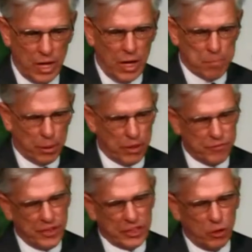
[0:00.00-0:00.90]

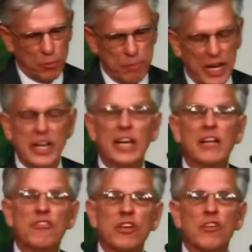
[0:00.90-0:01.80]
Perfect
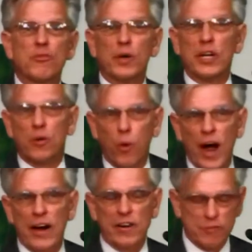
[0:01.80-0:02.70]
obedience is
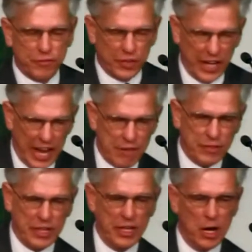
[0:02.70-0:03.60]
required for
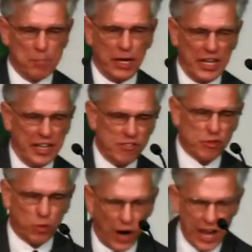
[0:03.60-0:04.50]
heaven, but it's
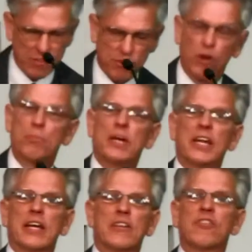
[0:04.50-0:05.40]
Christ's
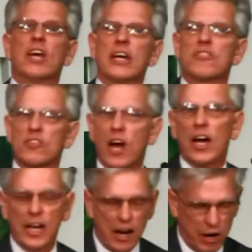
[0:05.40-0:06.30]
obedience. It's
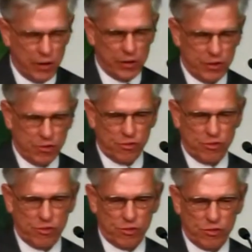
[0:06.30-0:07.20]
not
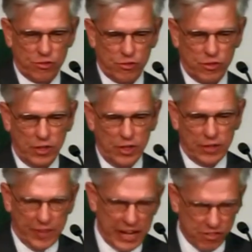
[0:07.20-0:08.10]
ours.
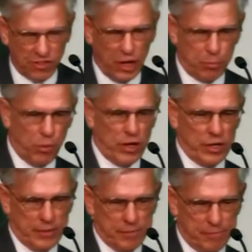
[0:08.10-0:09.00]
That's step
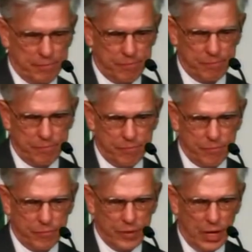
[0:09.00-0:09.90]
one.
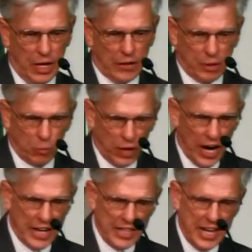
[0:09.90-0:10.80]
Then what
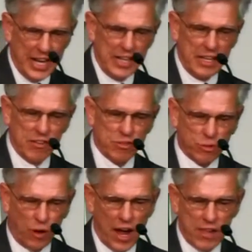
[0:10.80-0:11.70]
I need is
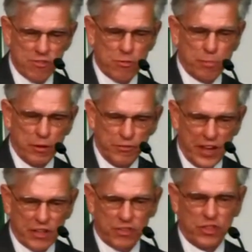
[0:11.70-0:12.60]
Christ's
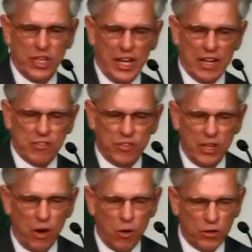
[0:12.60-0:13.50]
perfection. It's
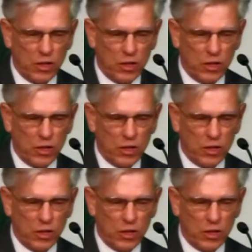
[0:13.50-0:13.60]
the only